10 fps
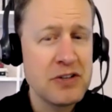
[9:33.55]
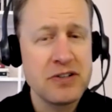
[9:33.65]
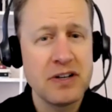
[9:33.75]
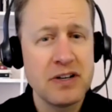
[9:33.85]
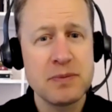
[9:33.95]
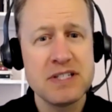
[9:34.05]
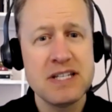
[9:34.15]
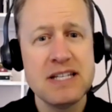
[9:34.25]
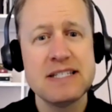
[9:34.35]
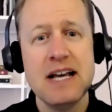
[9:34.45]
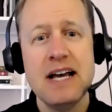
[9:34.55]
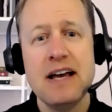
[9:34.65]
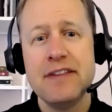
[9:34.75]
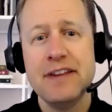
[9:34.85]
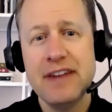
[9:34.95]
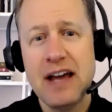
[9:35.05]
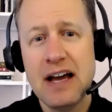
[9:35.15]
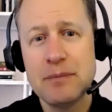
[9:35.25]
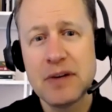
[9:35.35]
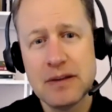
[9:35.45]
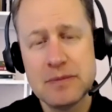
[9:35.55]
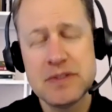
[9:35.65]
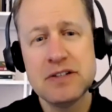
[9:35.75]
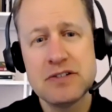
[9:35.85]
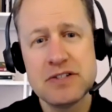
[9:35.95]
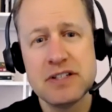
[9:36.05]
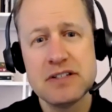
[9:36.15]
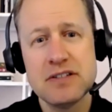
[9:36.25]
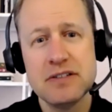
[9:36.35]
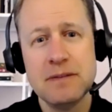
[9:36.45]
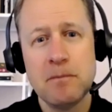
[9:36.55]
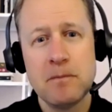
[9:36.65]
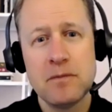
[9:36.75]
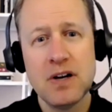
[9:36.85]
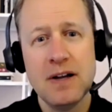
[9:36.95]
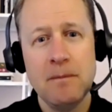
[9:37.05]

your expertise, then that becomes interesting to them, right?